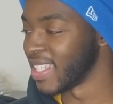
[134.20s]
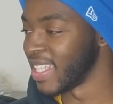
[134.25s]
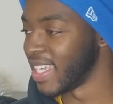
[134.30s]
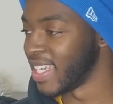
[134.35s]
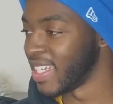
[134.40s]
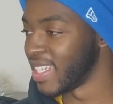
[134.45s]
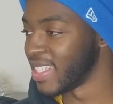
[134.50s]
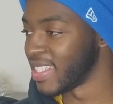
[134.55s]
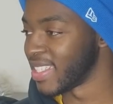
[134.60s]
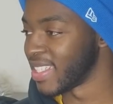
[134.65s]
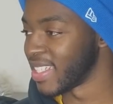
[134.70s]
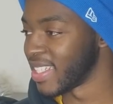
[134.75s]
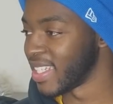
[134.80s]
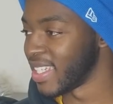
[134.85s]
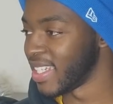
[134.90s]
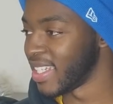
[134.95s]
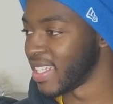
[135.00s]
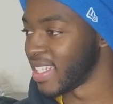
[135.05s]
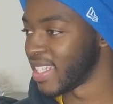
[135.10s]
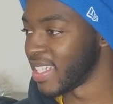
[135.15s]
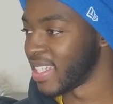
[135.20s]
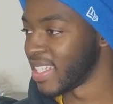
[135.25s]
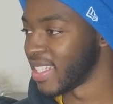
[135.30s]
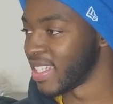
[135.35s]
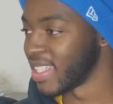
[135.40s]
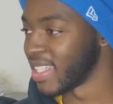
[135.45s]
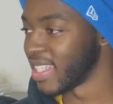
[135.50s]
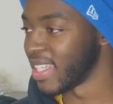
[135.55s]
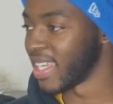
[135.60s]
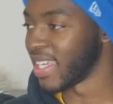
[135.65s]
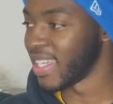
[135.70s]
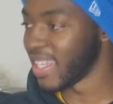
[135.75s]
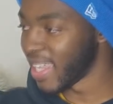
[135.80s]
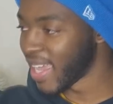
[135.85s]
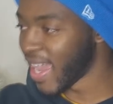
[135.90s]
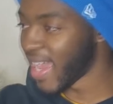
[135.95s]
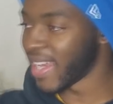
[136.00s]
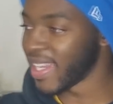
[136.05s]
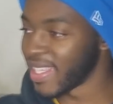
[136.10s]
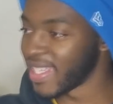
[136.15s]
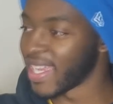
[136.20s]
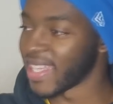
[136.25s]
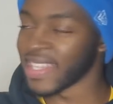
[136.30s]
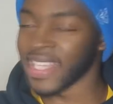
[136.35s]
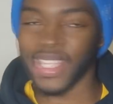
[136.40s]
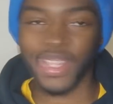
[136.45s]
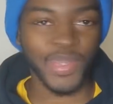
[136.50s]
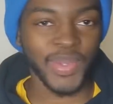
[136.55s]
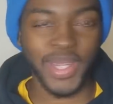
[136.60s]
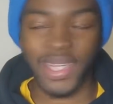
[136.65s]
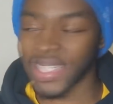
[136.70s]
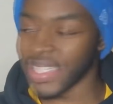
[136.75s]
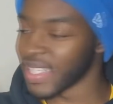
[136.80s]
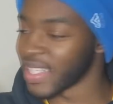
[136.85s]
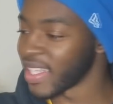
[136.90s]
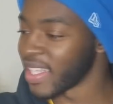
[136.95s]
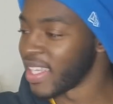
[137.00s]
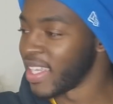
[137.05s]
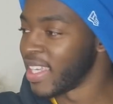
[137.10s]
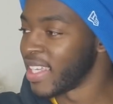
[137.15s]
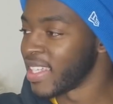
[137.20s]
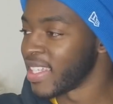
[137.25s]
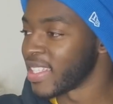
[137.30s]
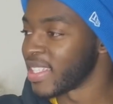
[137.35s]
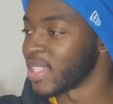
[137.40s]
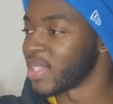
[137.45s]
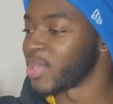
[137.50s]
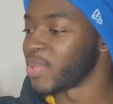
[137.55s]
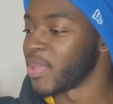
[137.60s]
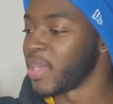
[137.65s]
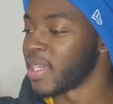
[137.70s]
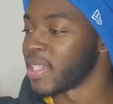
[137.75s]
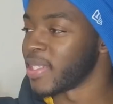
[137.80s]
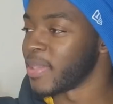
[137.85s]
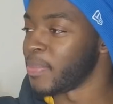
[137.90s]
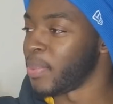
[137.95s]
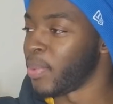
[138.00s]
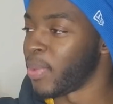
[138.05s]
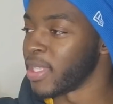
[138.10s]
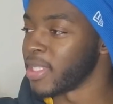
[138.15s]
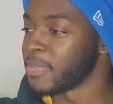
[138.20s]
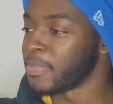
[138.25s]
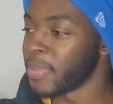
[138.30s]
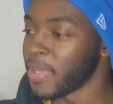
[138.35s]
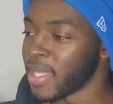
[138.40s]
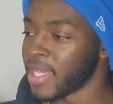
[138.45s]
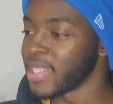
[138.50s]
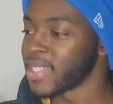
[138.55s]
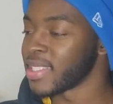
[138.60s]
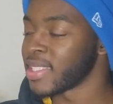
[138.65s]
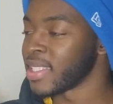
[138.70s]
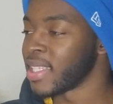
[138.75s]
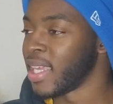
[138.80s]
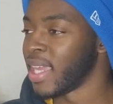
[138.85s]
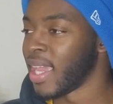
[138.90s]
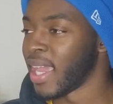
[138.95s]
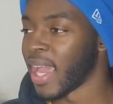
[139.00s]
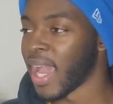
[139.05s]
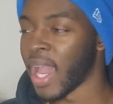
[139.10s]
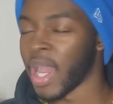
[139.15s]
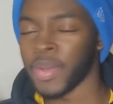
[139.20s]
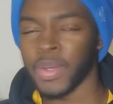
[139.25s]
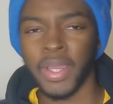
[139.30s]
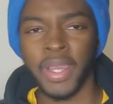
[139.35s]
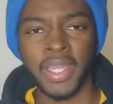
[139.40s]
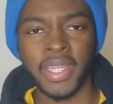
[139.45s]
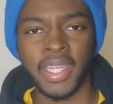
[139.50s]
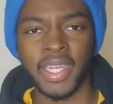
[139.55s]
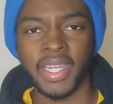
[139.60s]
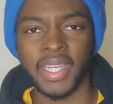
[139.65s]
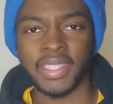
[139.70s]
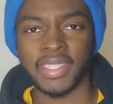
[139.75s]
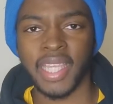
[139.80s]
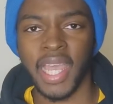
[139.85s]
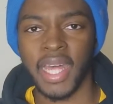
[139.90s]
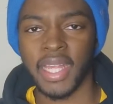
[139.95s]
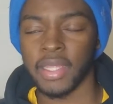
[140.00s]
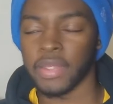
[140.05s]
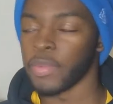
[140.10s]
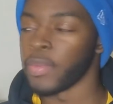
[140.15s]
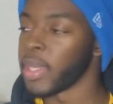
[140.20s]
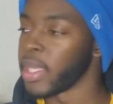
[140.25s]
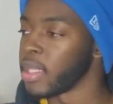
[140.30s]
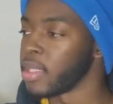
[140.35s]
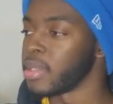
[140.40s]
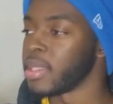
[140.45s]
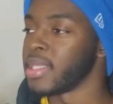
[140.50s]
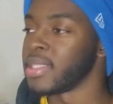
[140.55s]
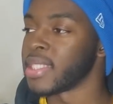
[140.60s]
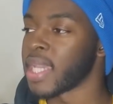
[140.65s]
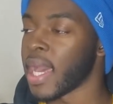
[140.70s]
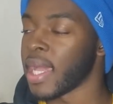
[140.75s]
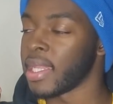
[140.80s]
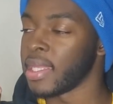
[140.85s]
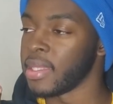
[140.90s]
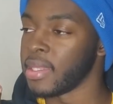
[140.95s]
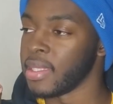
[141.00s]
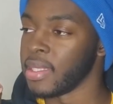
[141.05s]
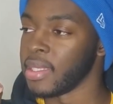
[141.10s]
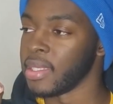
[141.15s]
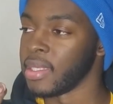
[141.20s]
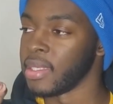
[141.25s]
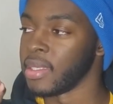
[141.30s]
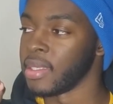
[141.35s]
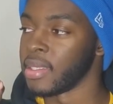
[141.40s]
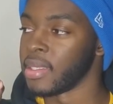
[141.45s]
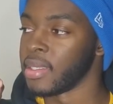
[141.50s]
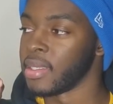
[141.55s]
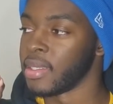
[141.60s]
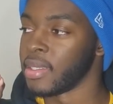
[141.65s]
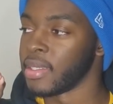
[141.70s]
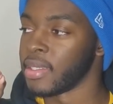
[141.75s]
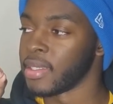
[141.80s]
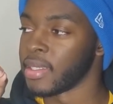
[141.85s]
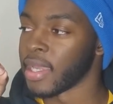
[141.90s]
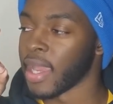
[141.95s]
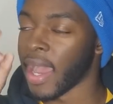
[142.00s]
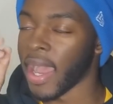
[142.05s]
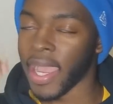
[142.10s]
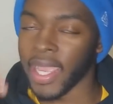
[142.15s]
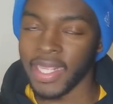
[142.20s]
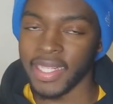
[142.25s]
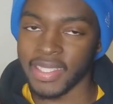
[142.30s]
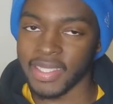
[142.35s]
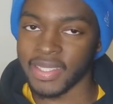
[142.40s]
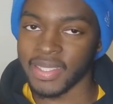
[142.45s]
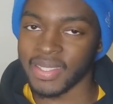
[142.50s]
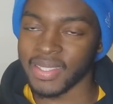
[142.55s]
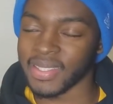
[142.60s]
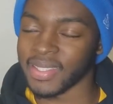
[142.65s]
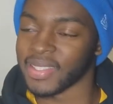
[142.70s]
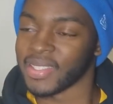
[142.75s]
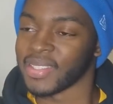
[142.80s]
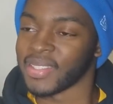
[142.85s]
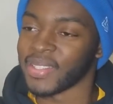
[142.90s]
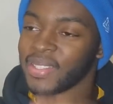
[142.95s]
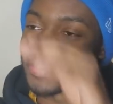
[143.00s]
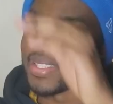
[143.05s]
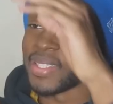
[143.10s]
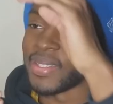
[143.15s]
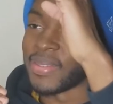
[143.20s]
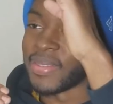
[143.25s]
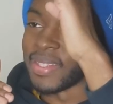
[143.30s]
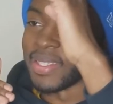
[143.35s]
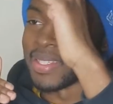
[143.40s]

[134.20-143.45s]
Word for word: Yeah, he's gonna get it. Yeah, he got it. He got that 300. Got the 300 points plus. I don't know how they're gonna tally. Wait, they tally the height to the,